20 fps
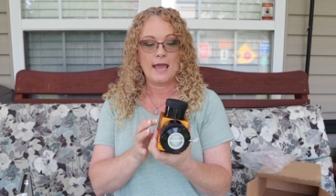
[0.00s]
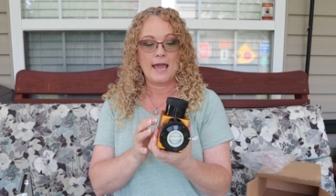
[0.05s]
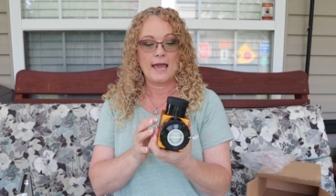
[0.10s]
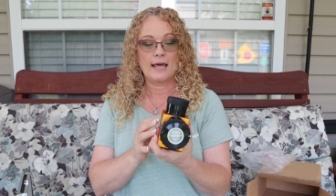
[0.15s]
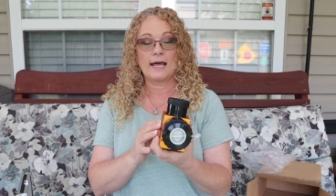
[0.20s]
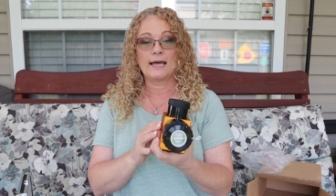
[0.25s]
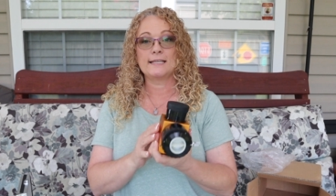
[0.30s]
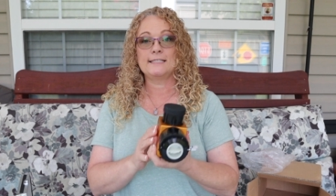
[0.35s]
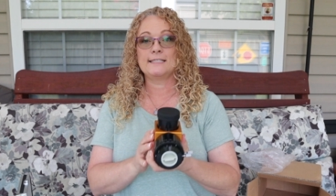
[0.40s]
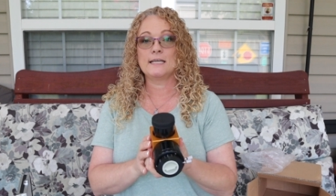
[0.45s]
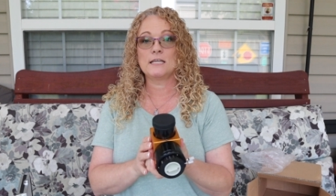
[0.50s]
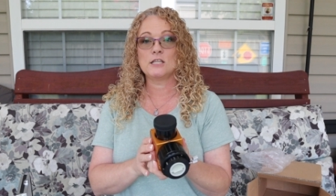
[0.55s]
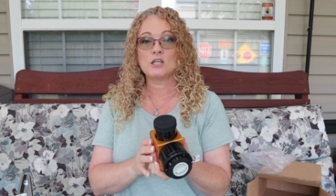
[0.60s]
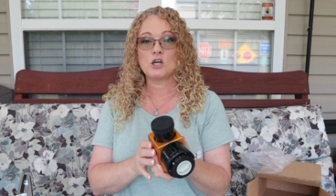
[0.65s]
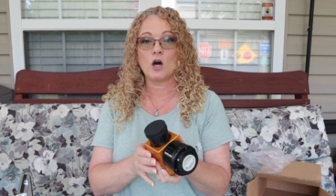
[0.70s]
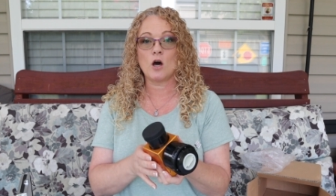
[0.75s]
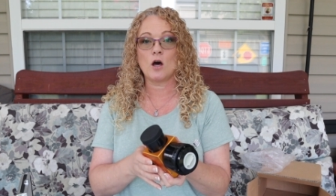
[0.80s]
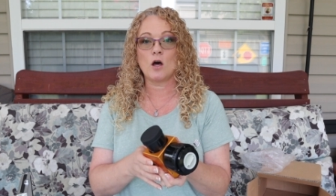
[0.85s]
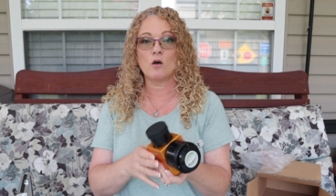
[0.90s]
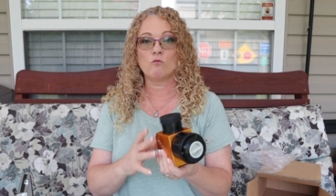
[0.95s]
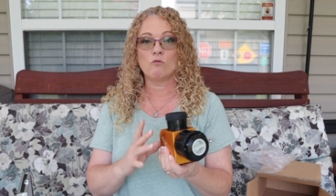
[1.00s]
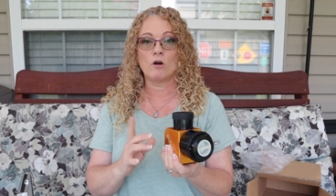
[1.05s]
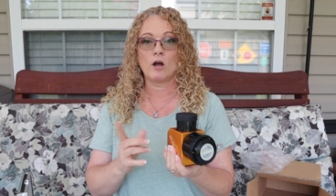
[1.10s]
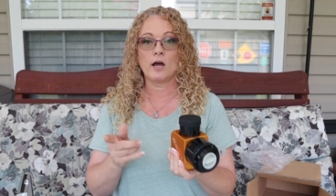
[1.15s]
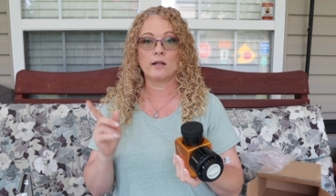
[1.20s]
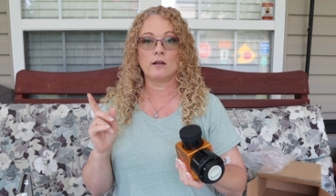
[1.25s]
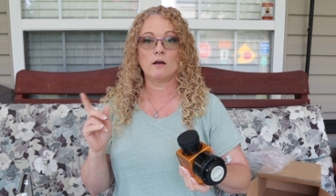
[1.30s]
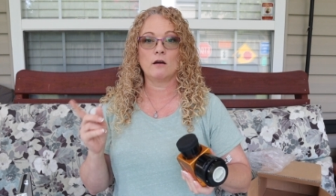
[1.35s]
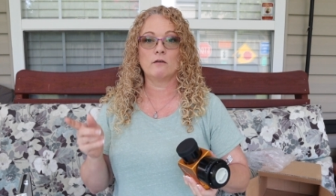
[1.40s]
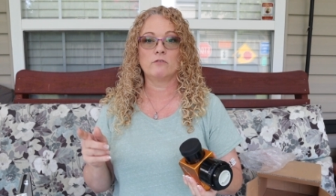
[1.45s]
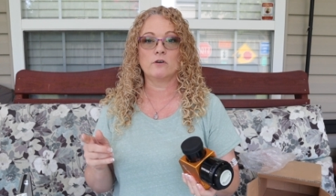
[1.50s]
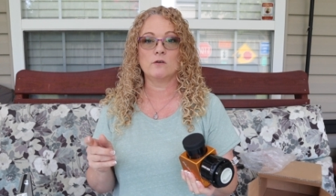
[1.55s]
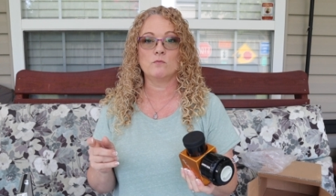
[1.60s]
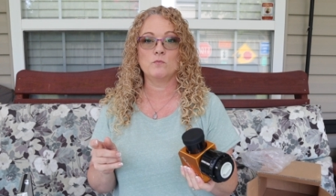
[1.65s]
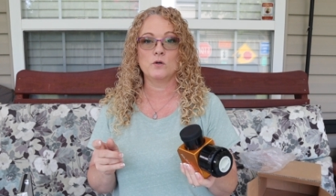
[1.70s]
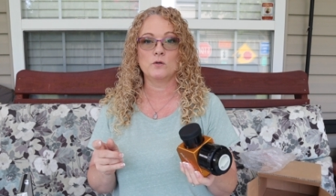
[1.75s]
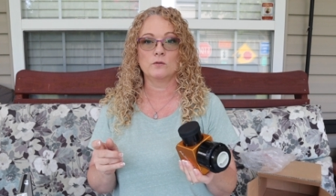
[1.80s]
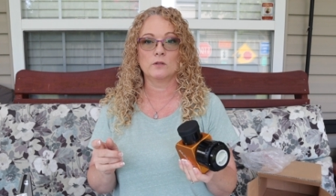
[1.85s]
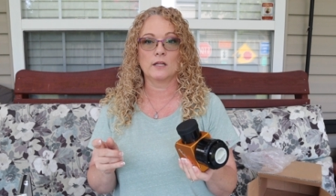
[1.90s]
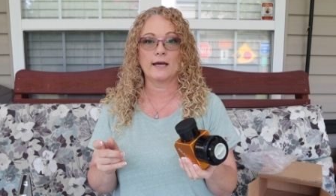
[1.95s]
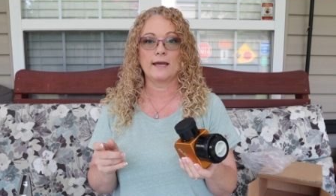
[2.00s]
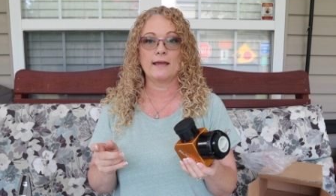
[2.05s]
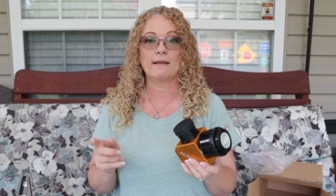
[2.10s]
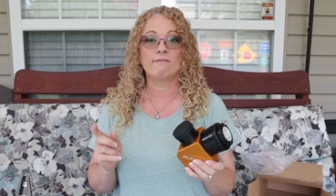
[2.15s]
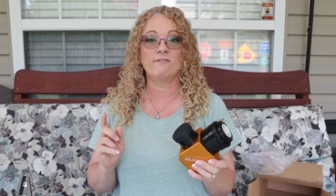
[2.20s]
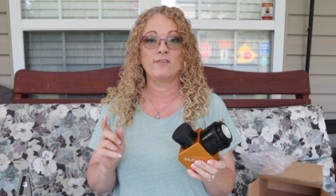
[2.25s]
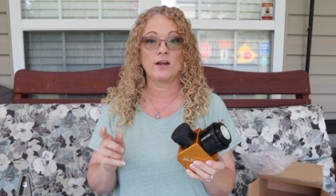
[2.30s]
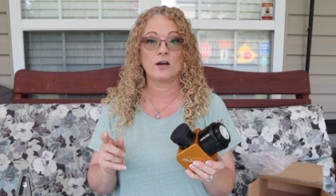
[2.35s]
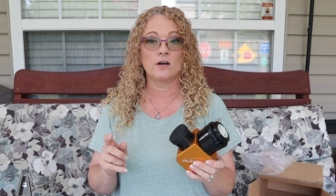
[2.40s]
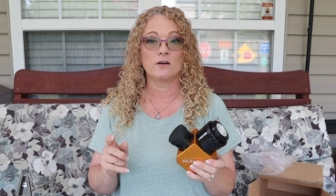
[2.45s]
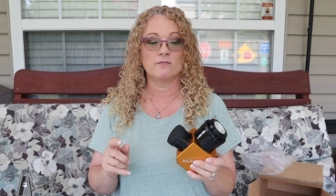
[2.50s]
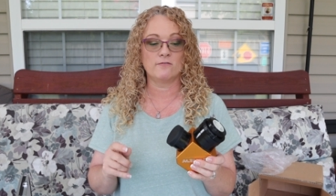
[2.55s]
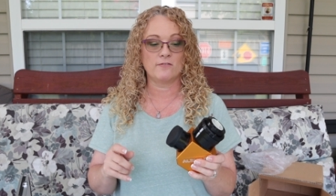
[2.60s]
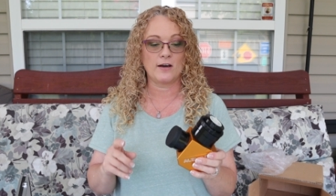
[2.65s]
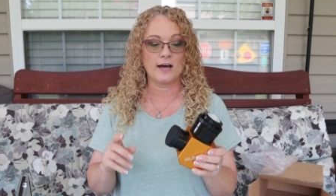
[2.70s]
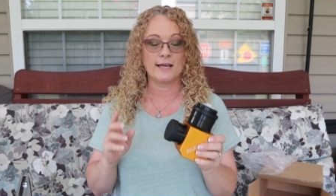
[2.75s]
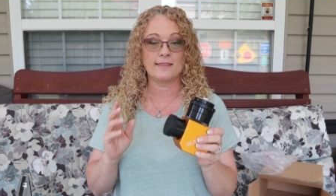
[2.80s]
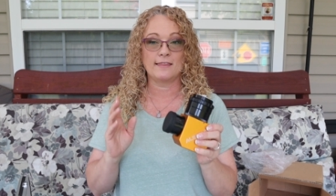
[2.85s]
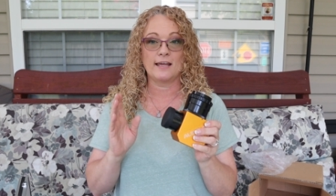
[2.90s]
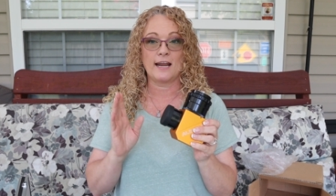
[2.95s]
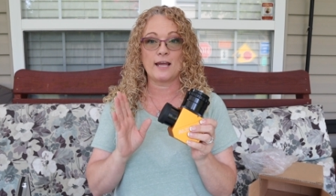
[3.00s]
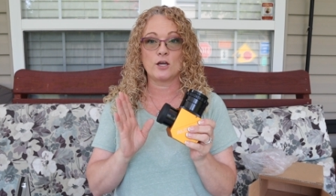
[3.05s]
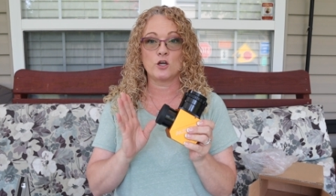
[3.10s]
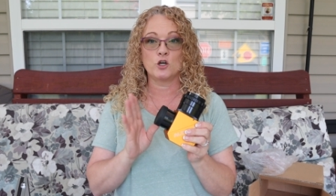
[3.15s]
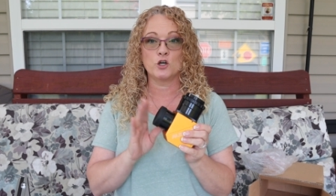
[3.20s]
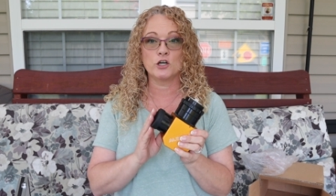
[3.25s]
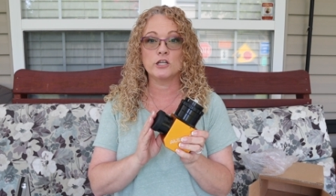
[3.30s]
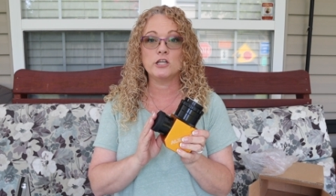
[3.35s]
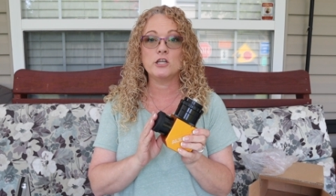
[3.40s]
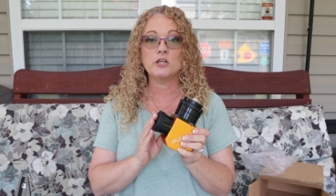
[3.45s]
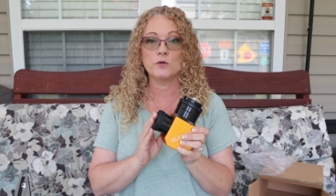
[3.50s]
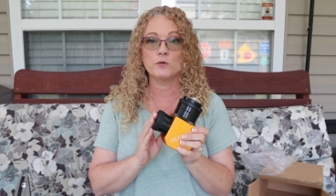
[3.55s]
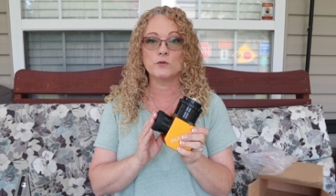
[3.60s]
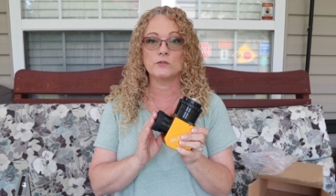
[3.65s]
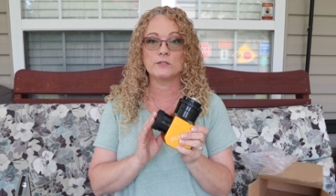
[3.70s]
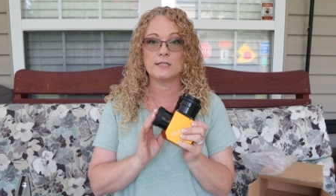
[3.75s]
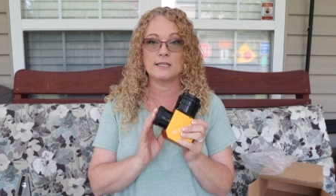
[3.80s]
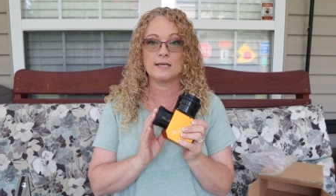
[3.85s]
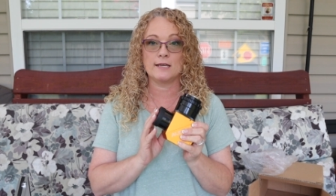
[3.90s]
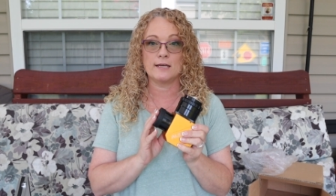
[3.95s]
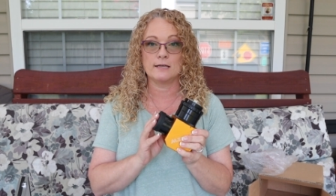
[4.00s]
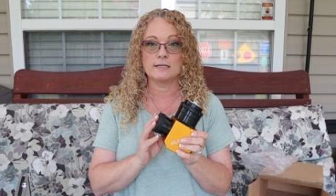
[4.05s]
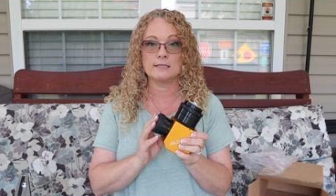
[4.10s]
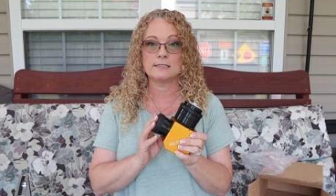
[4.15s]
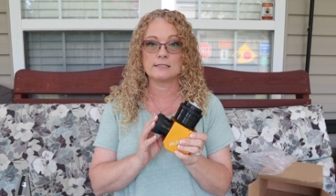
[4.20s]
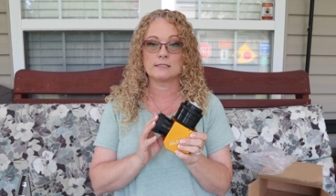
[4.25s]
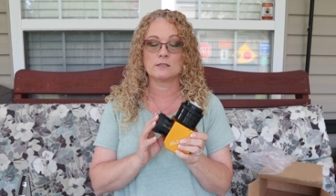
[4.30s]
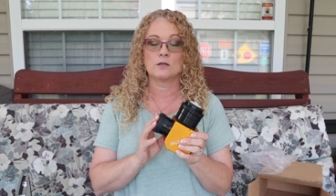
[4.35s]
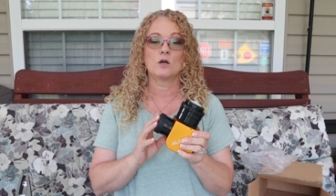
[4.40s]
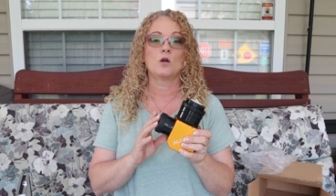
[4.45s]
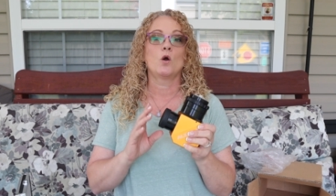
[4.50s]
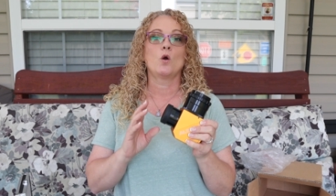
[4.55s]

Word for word: And I did call Ron over at Moonlite and verified that I could use this